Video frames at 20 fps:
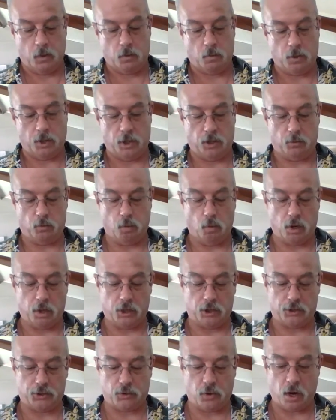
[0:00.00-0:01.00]
What you
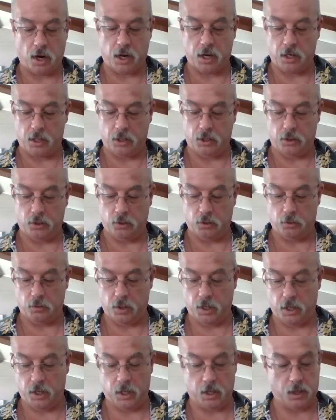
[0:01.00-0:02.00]
want to try and
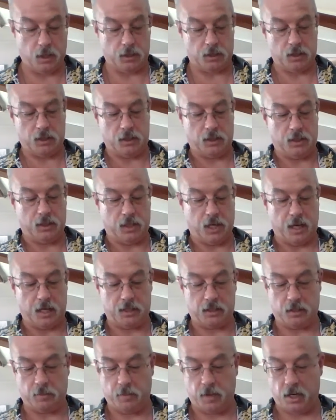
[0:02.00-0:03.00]
do is at least
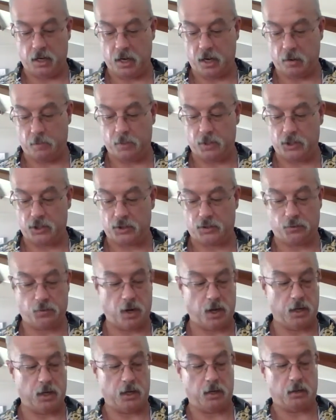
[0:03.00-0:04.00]
estimate how much
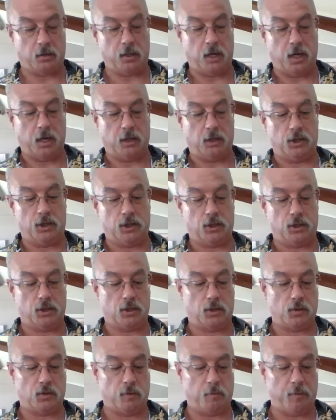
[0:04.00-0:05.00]
thread it'll take just to
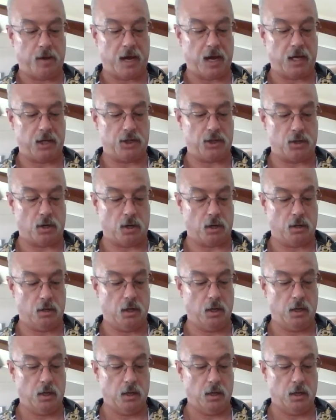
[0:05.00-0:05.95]
sew the badge on.